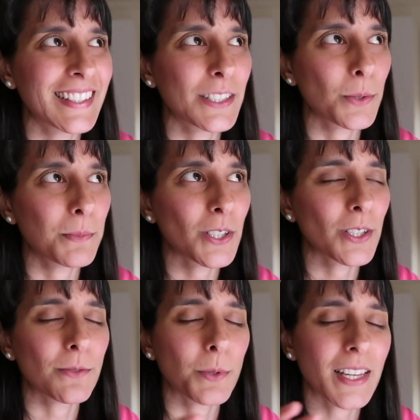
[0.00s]
to
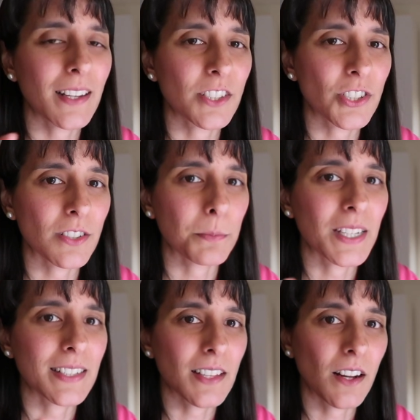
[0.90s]
observe without
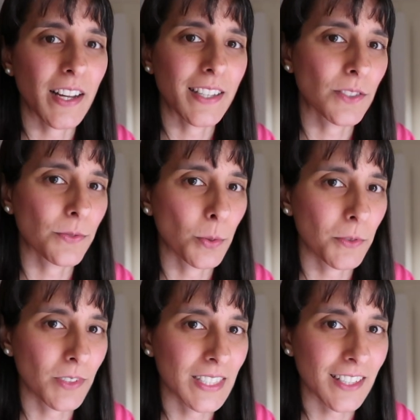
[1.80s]
judgment is the highest form
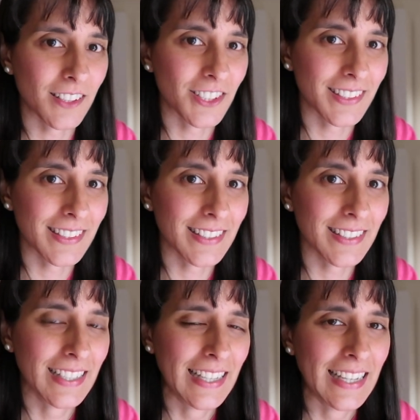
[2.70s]
of
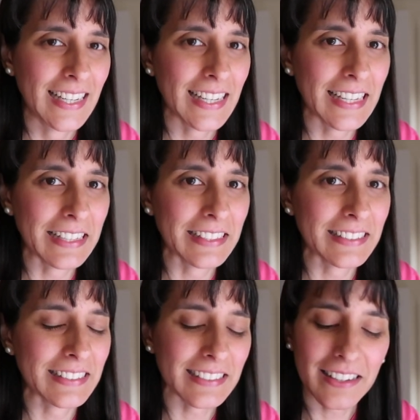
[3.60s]
intelligence.
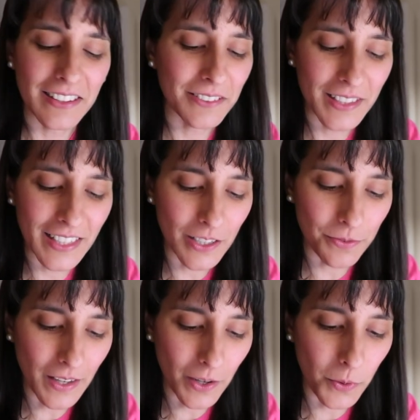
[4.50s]
And I really
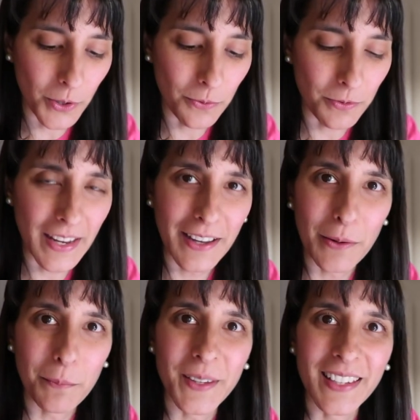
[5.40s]
love that quote for
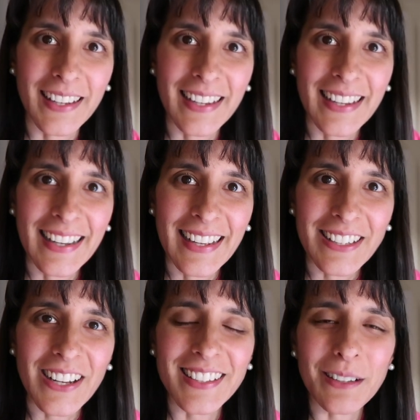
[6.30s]
now. But
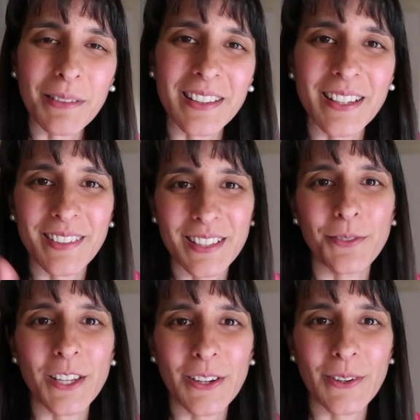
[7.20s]
guys, I'm going to leave this
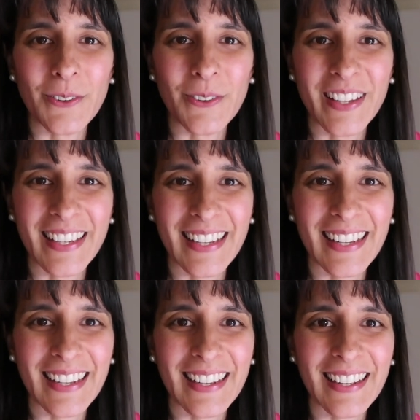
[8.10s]
video
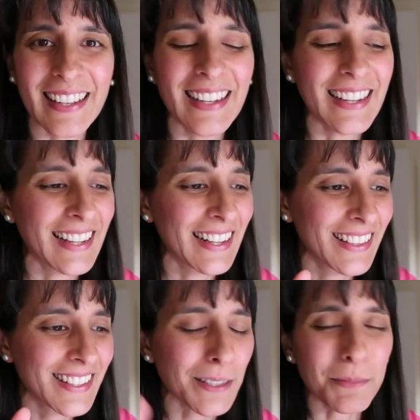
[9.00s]
here.
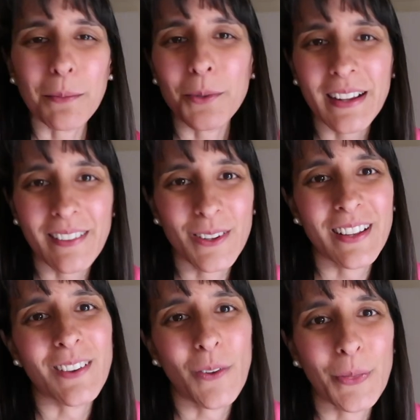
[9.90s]
The September
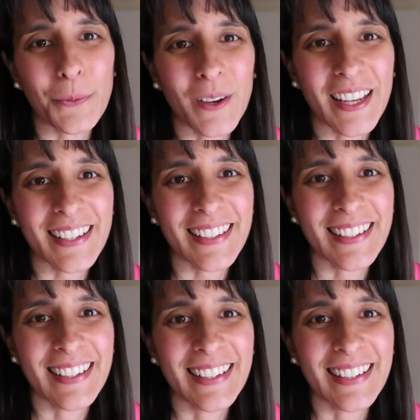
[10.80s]
outlook is on the way.